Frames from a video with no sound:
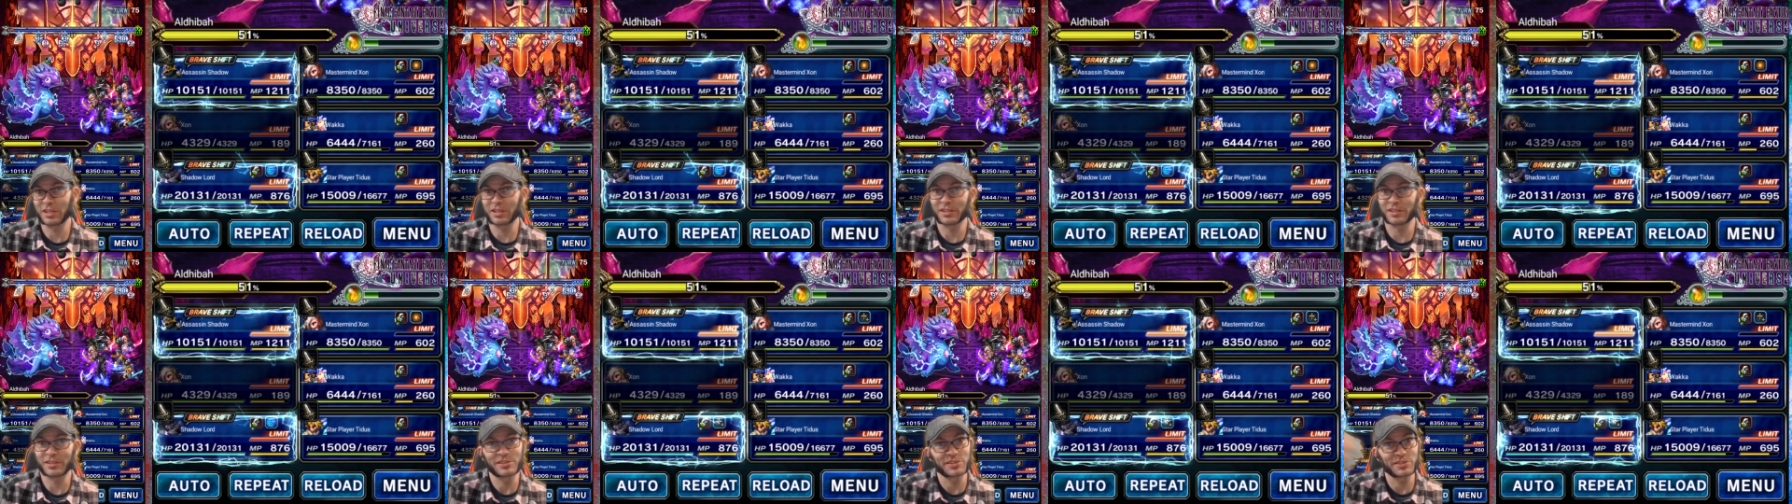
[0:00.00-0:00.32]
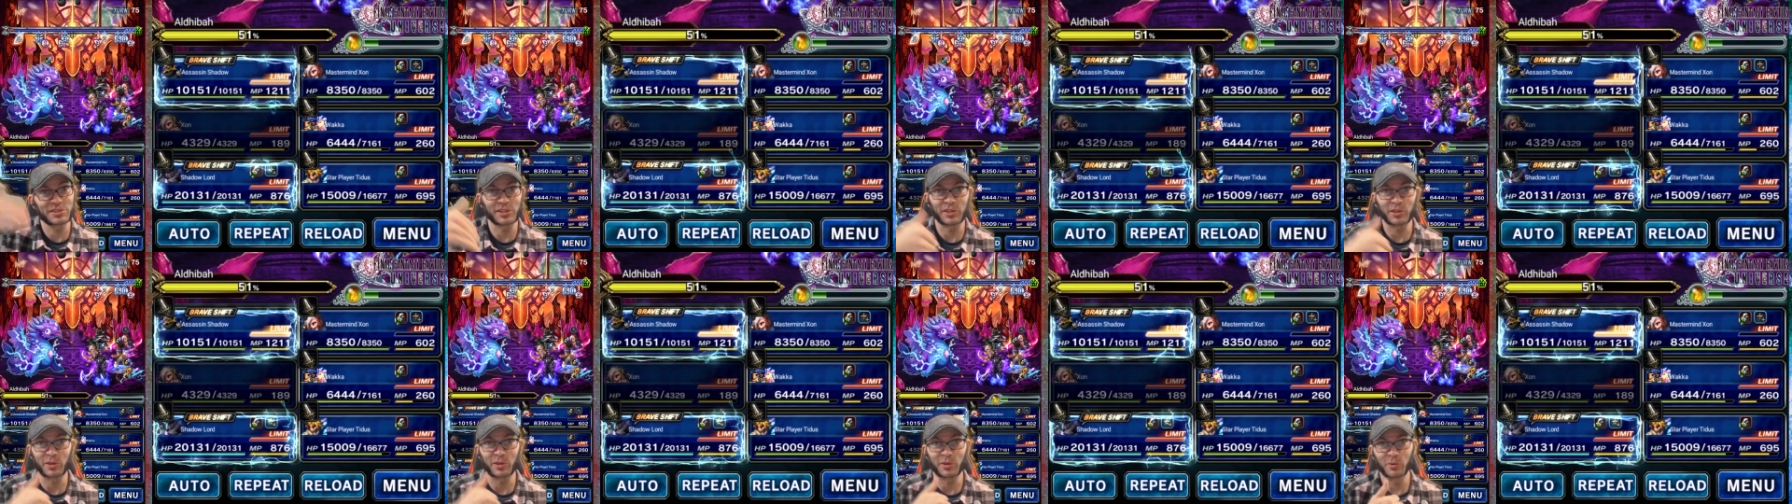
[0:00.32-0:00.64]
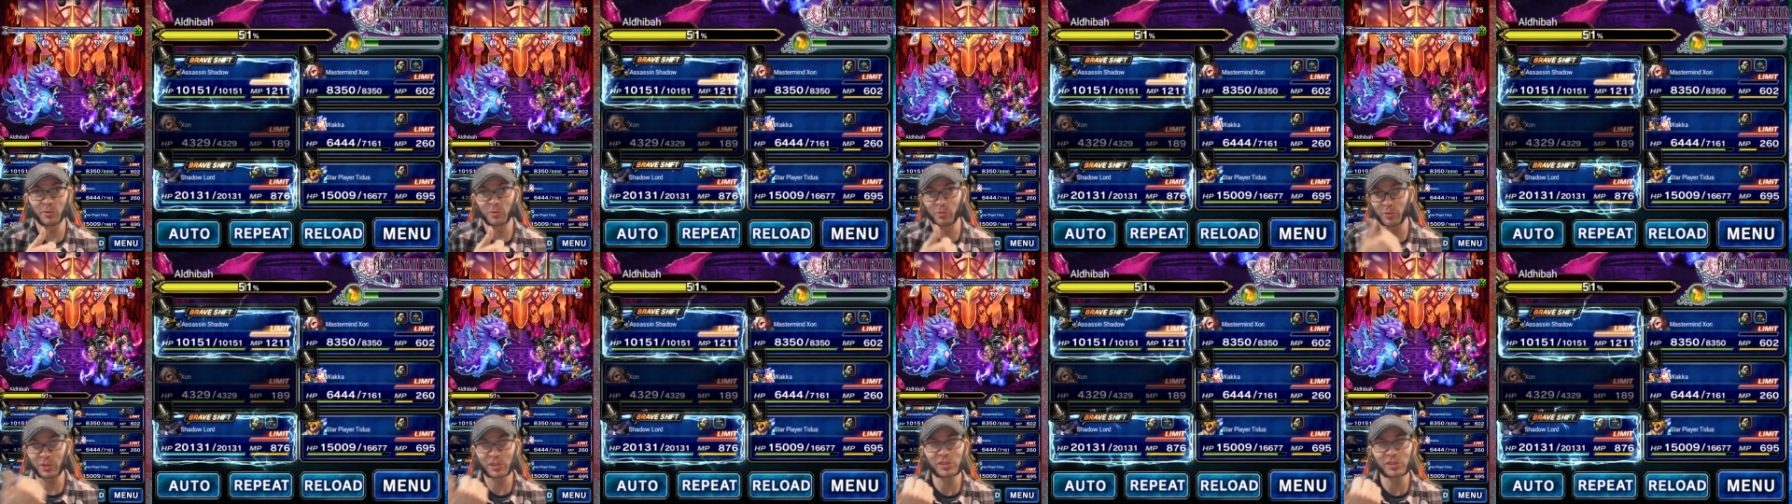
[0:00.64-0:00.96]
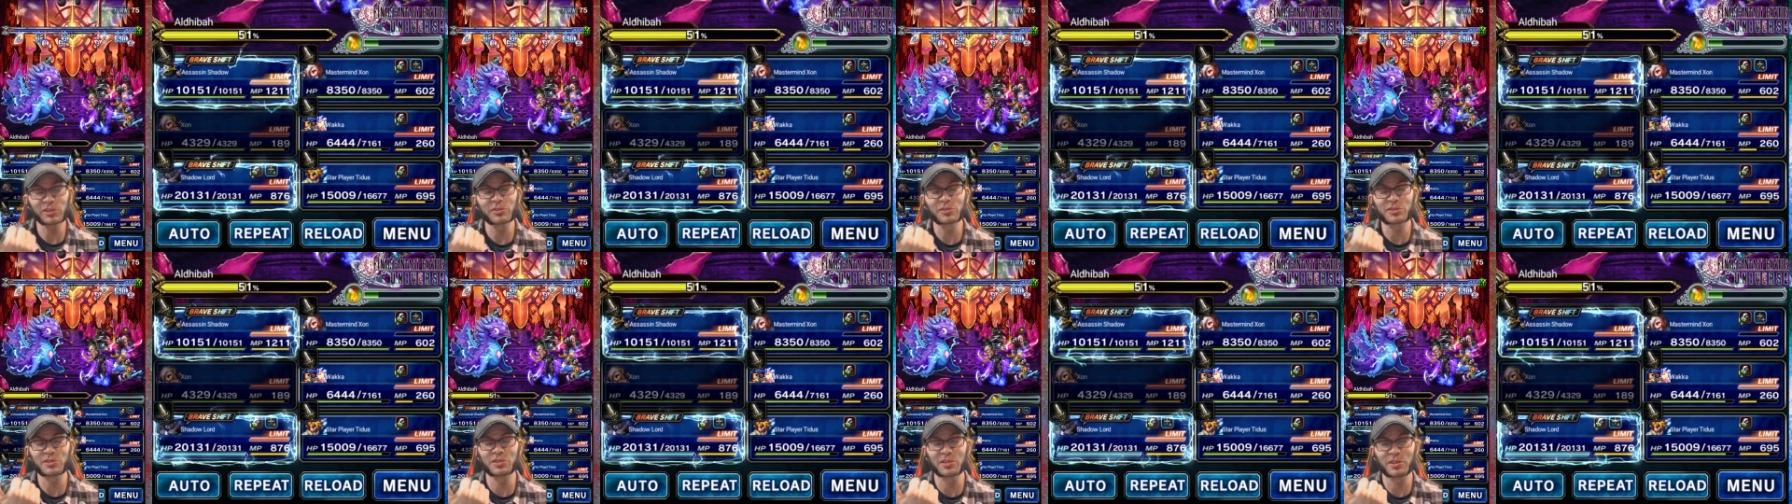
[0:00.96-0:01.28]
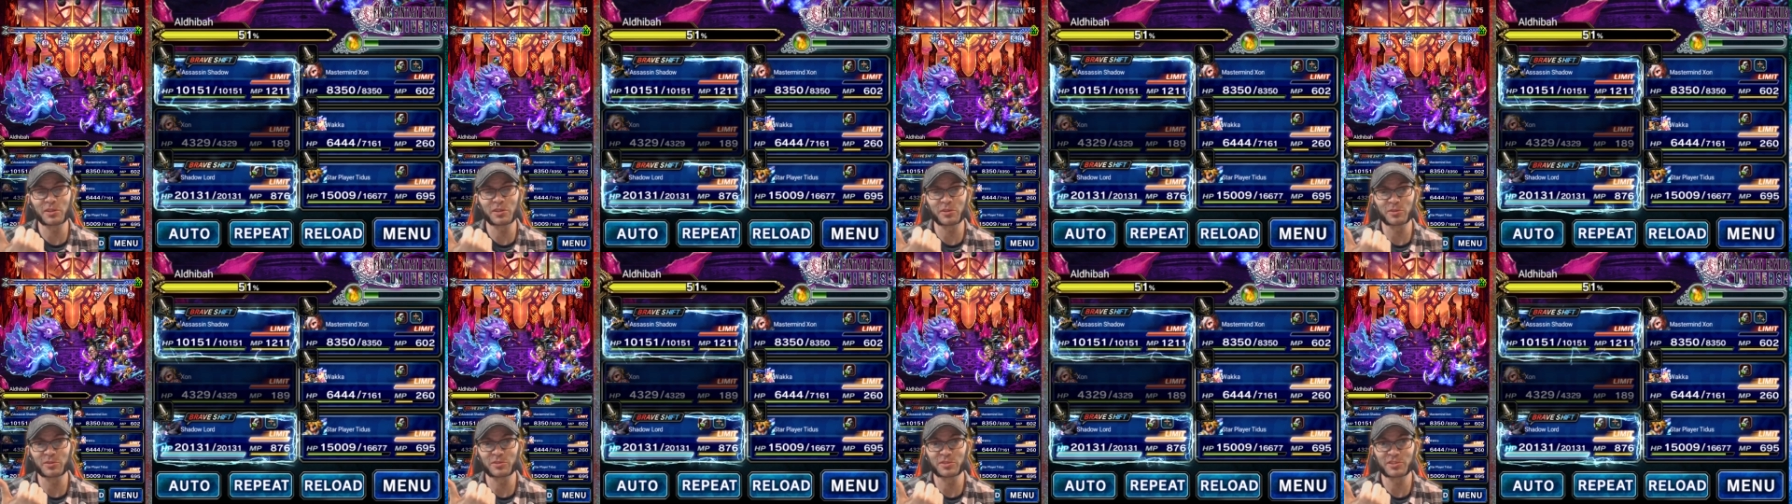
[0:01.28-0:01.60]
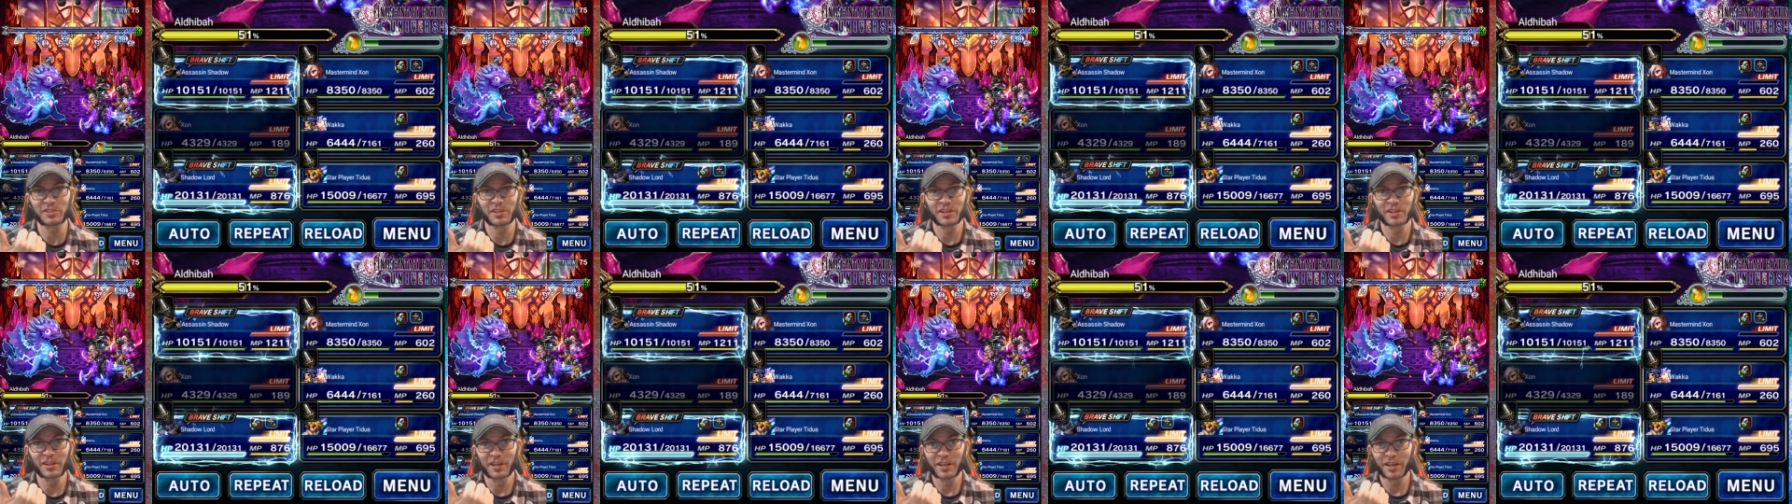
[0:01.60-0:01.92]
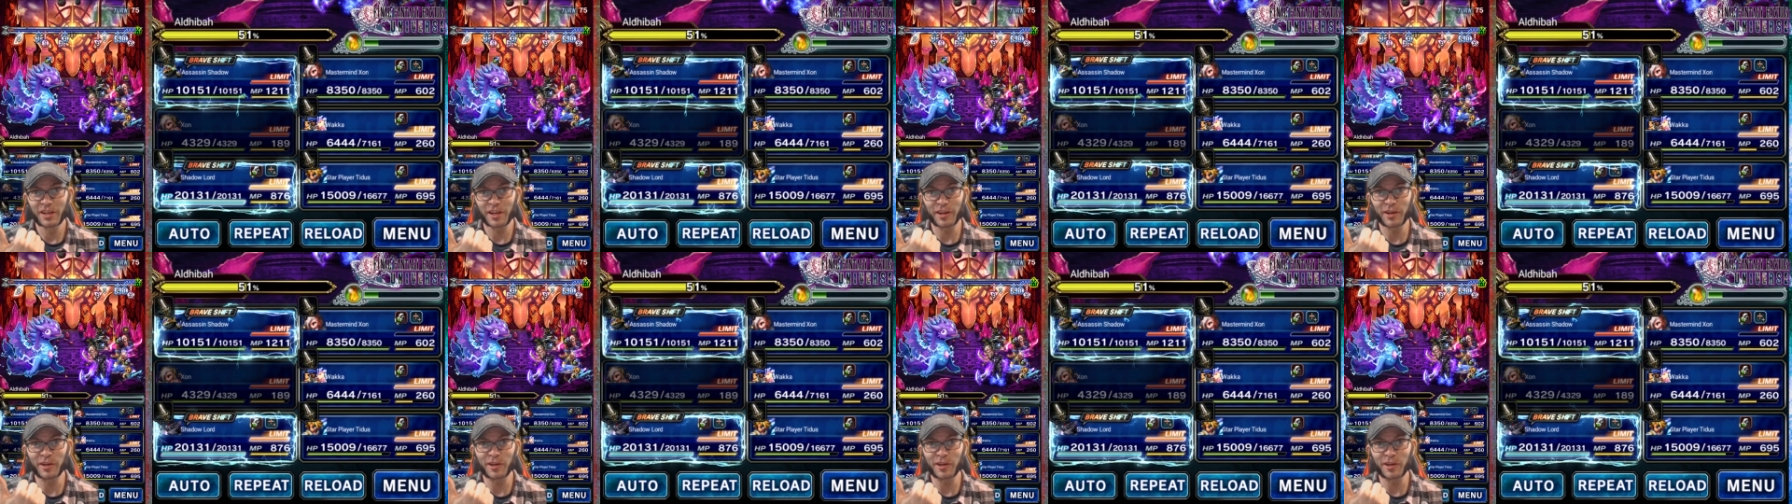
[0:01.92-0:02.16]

because, you know, we're using those